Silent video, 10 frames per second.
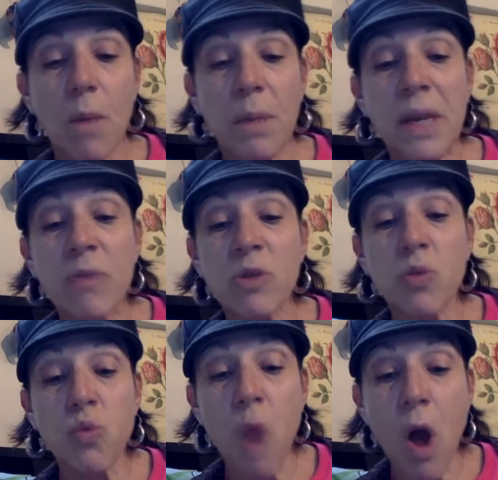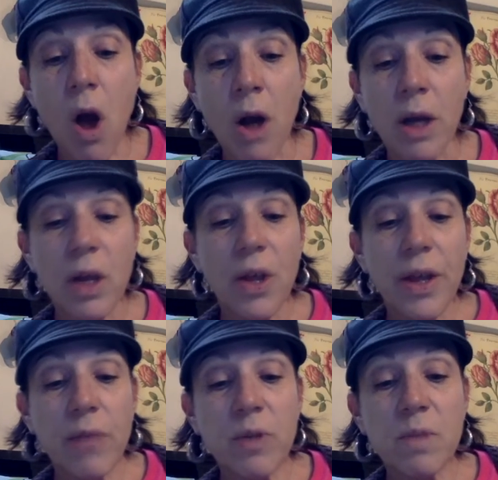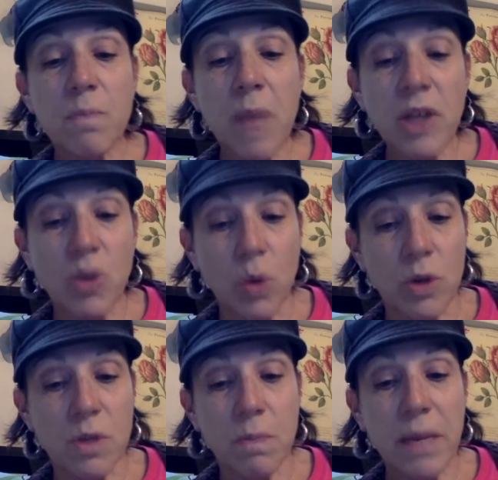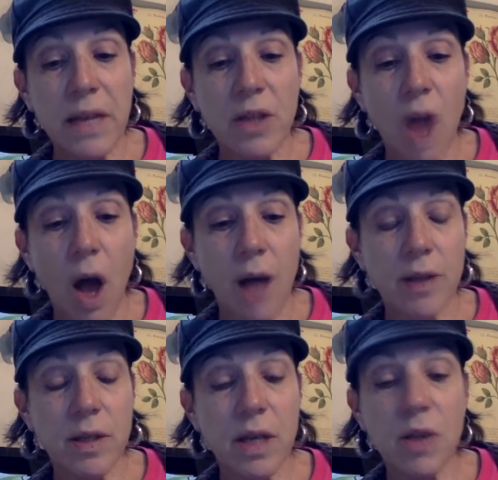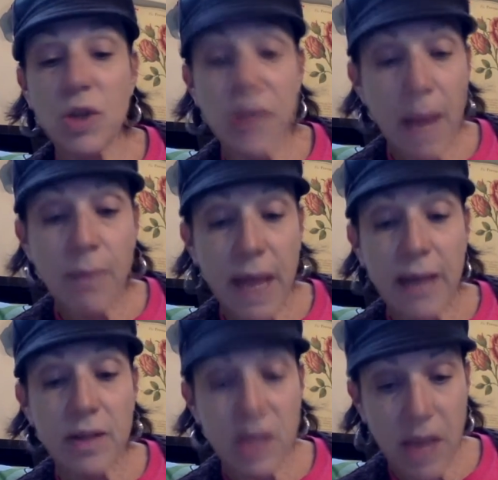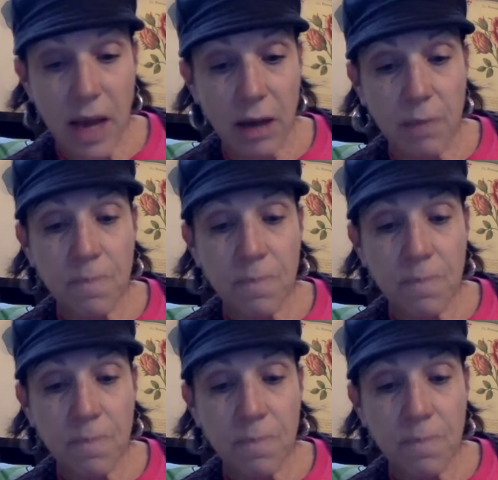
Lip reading: But he was wrong. It was much worse being tossed, in the same naked state,